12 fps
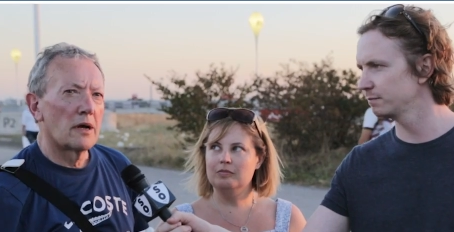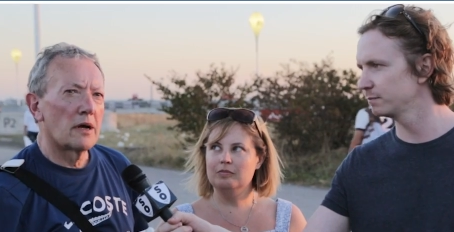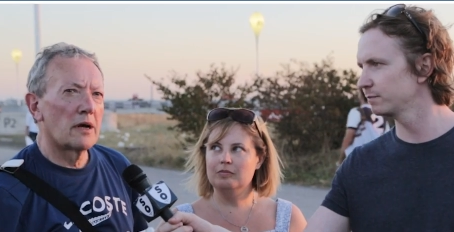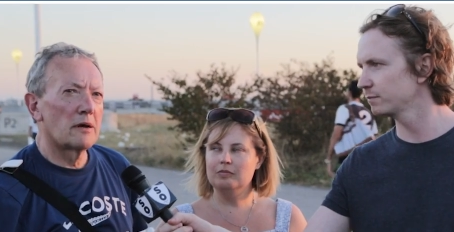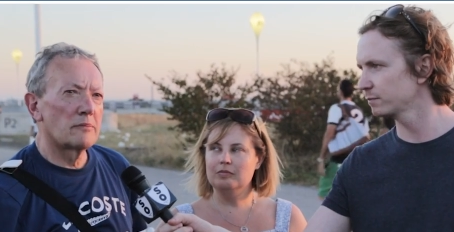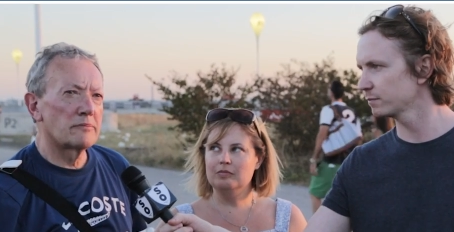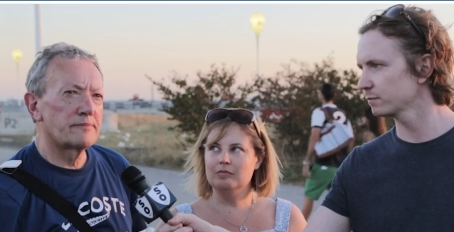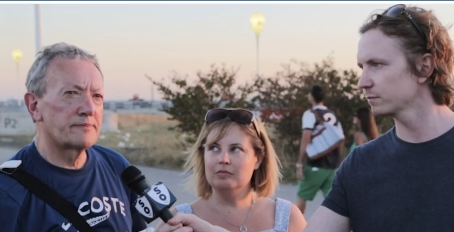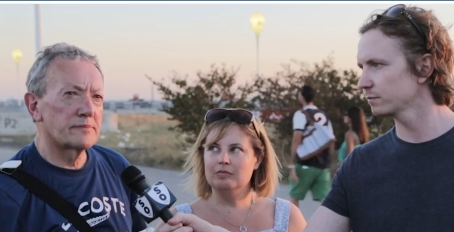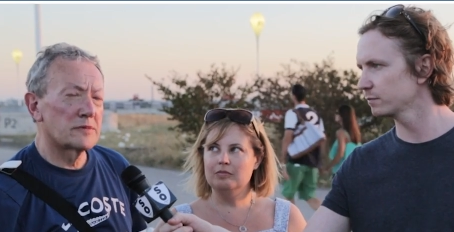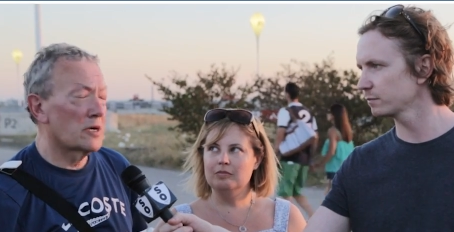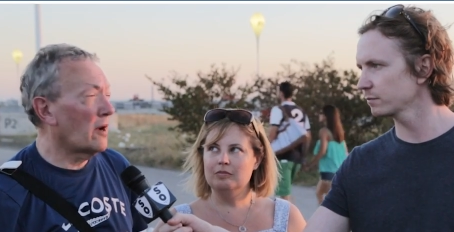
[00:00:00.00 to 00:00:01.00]
Speaker 1: Um,
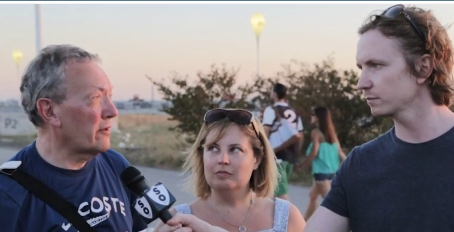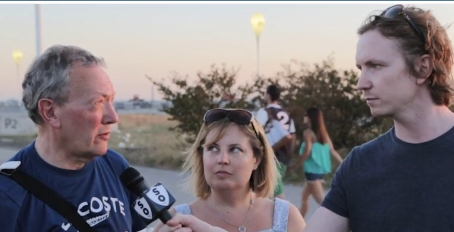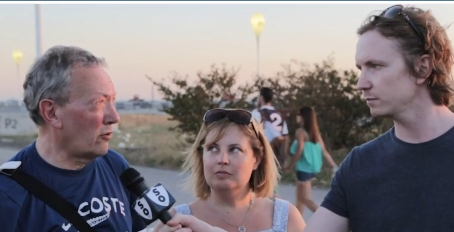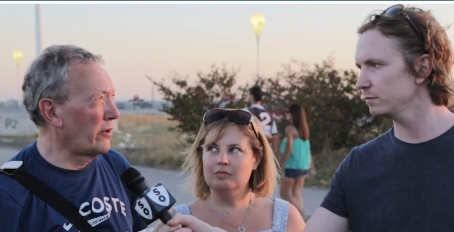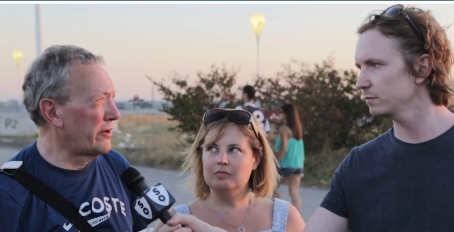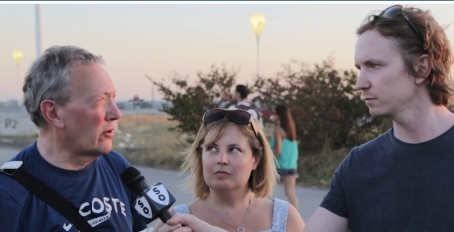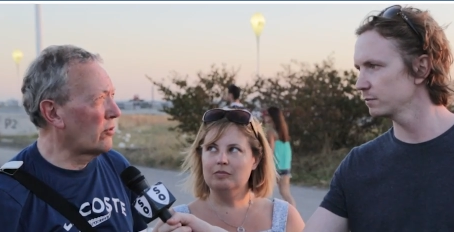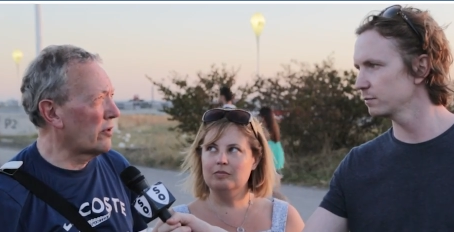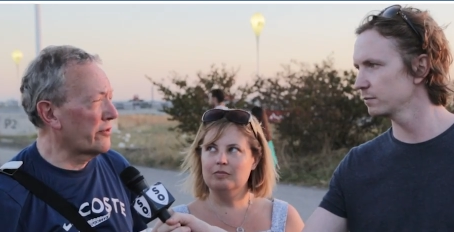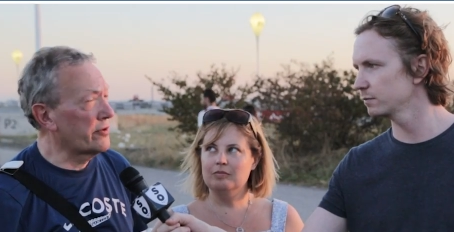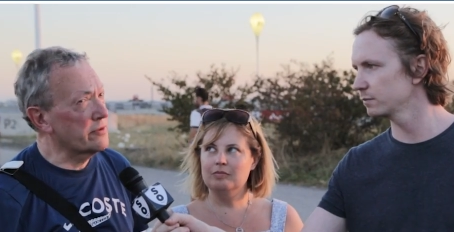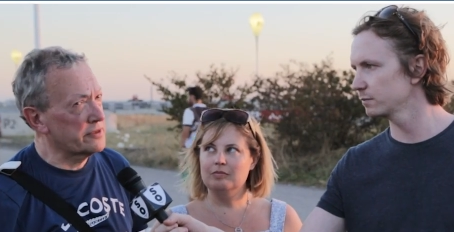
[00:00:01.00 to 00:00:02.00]
I, all in all,
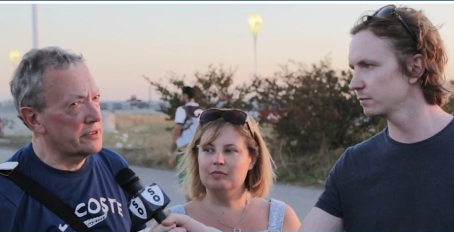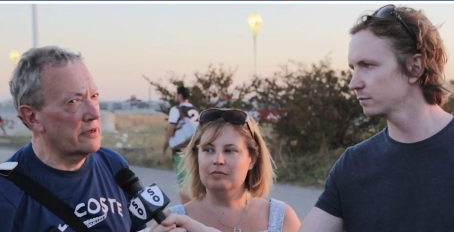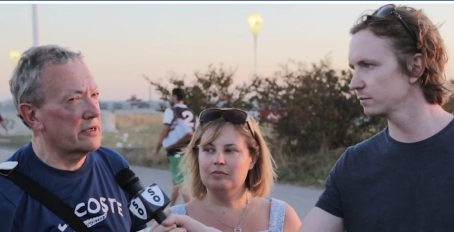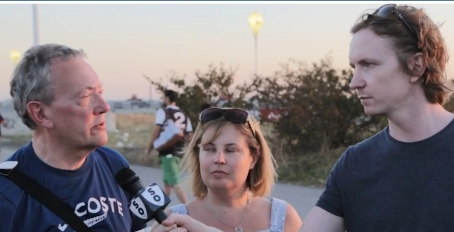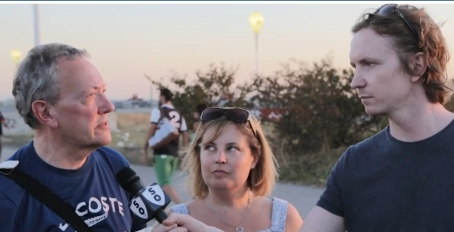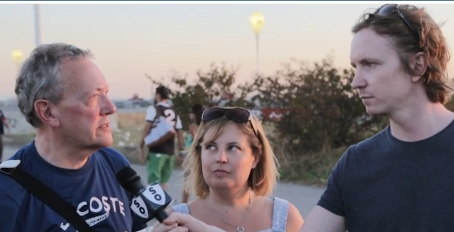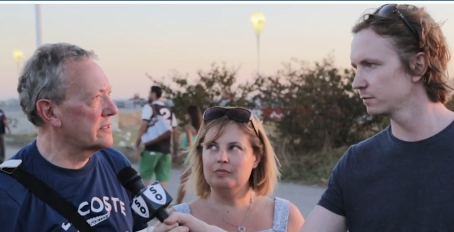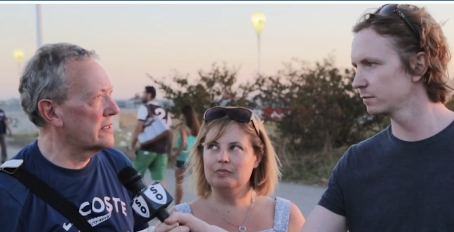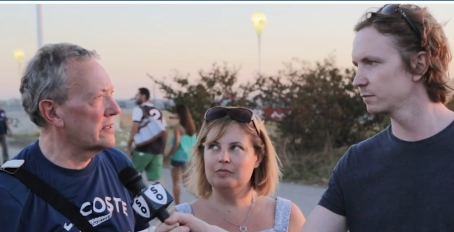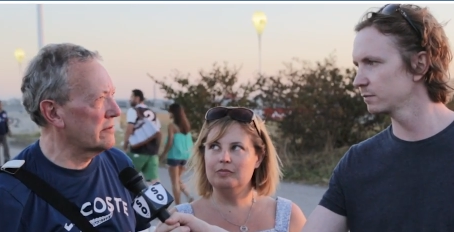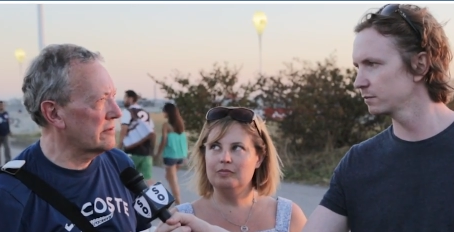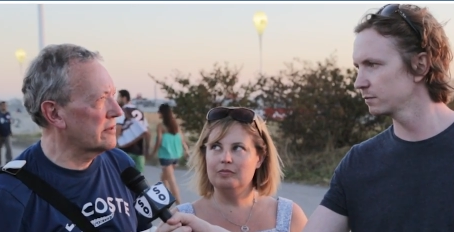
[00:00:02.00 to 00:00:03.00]
I thought tonight was
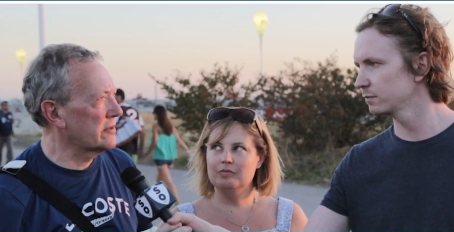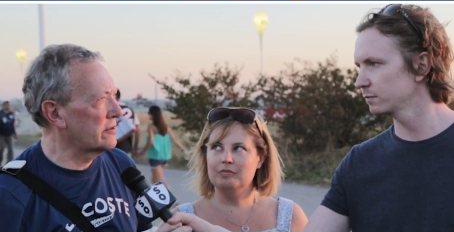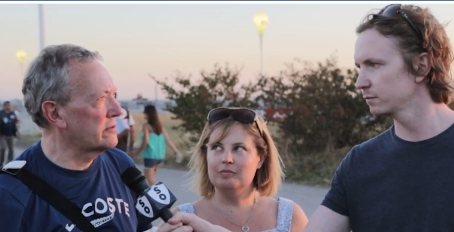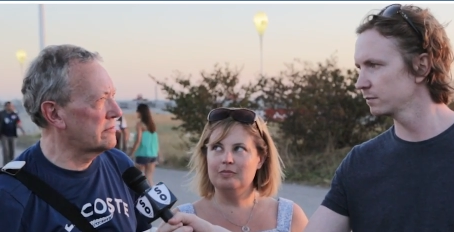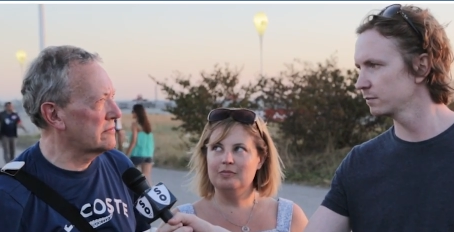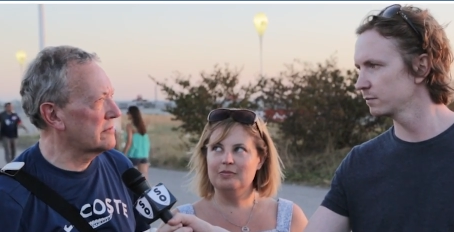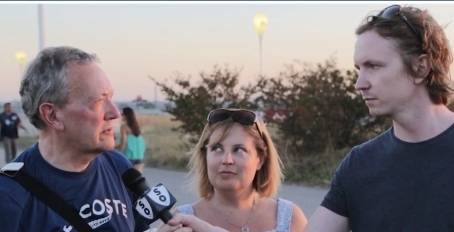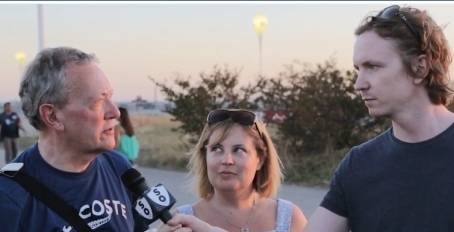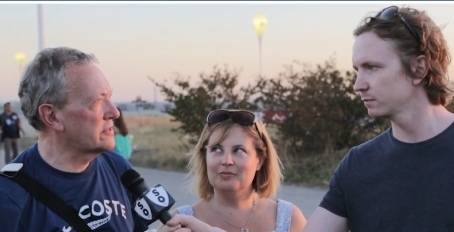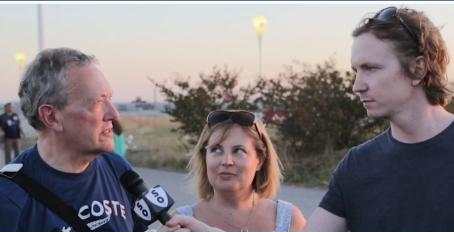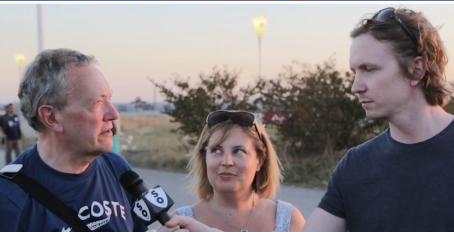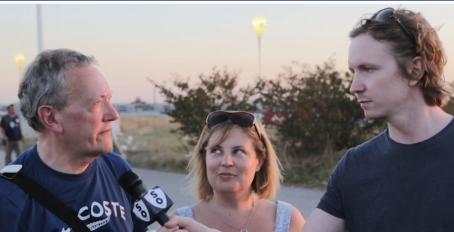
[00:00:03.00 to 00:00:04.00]
uh, a good
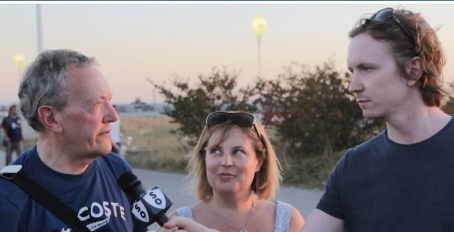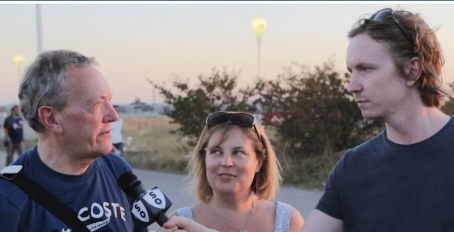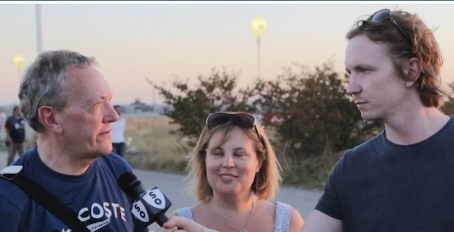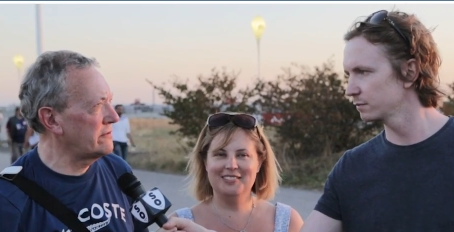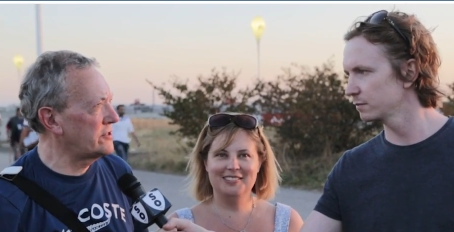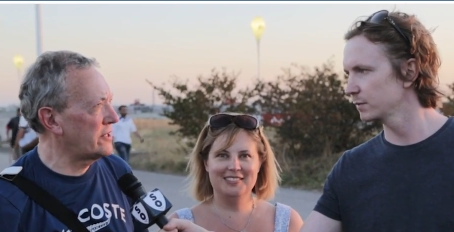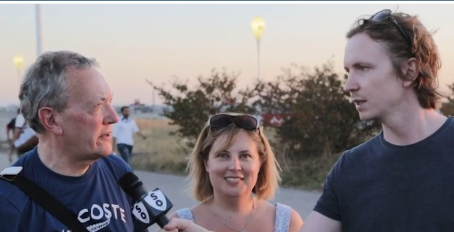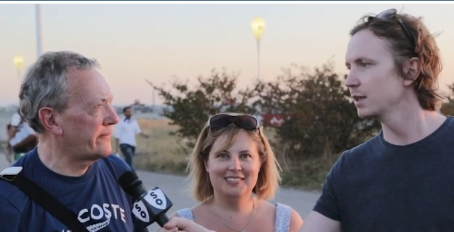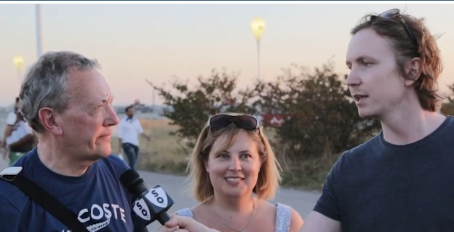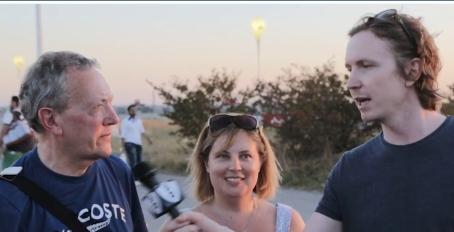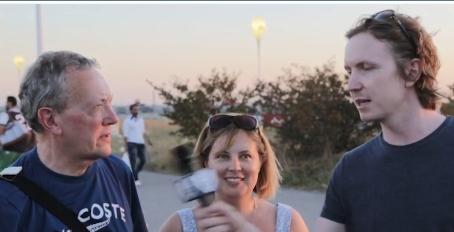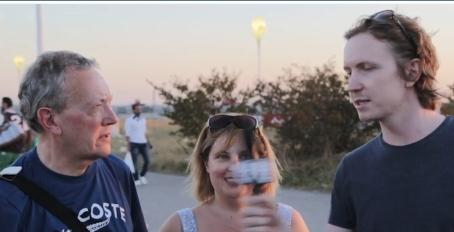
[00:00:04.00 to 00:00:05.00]
good sign for the future. Yeah,